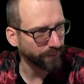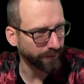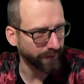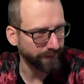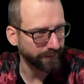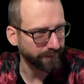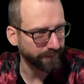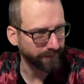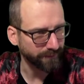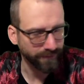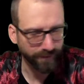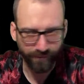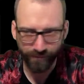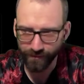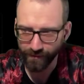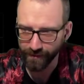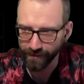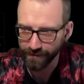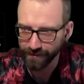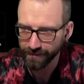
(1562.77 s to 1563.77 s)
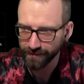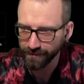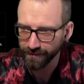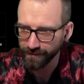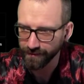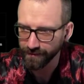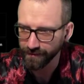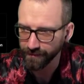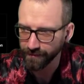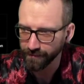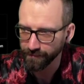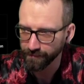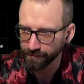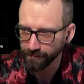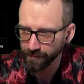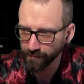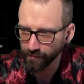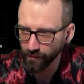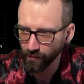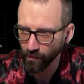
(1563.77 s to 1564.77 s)
to ruin it.
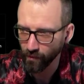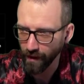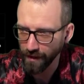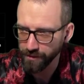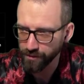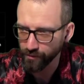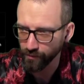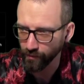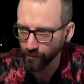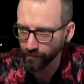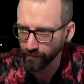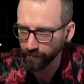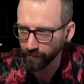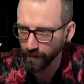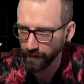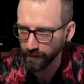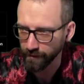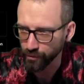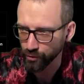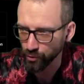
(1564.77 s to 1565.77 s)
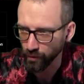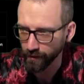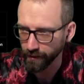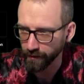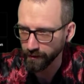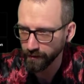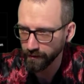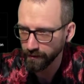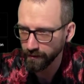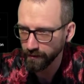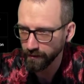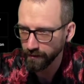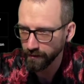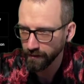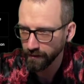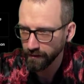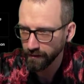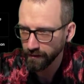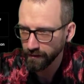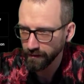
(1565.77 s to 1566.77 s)
People go watch your own fucking Jordan
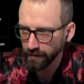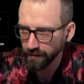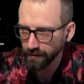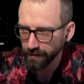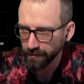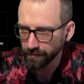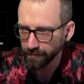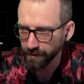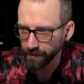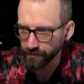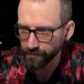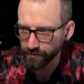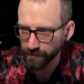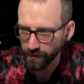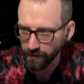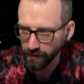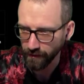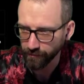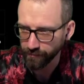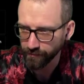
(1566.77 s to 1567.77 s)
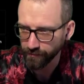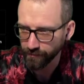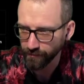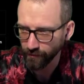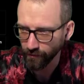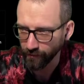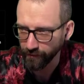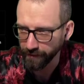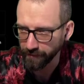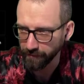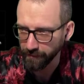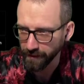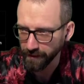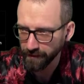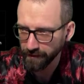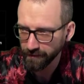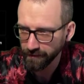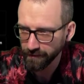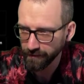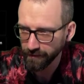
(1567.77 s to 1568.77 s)
Peterson clips. You don't need
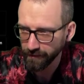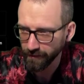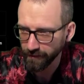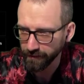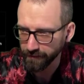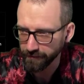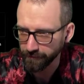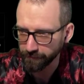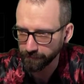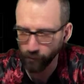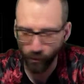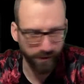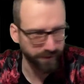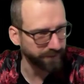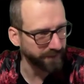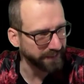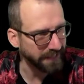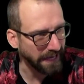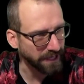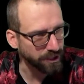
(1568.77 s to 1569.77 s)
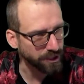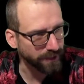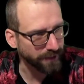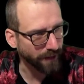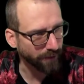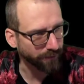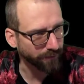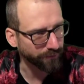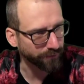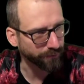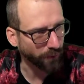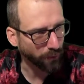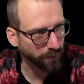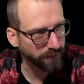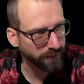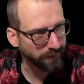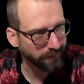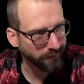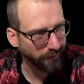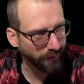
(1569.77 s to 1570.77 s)
me. I don't need to force feed that shit down your
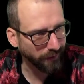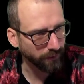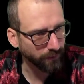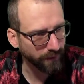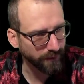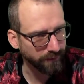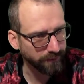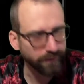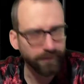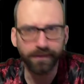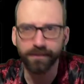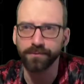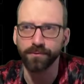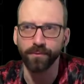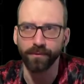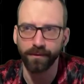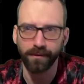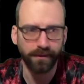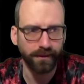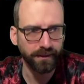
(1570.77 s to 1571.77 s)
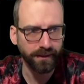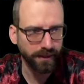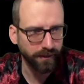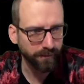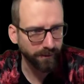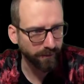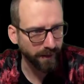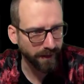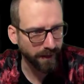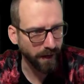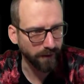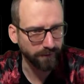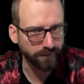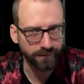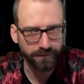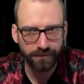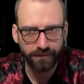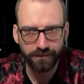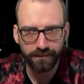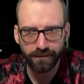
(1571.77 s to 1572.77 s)
throat. Huh? What are you doing? You kidding me right now?
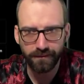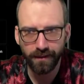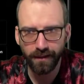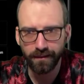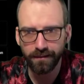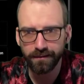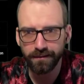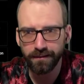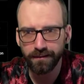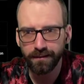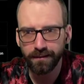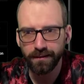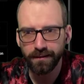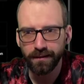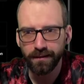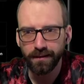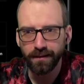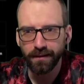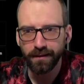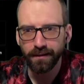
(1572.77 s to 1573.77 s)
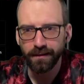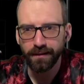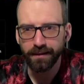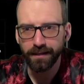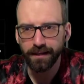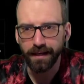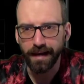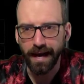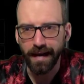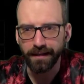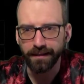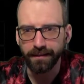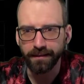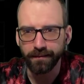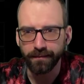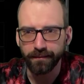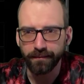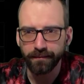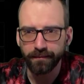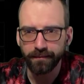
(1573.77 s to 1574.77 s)
Huh? Get out of here.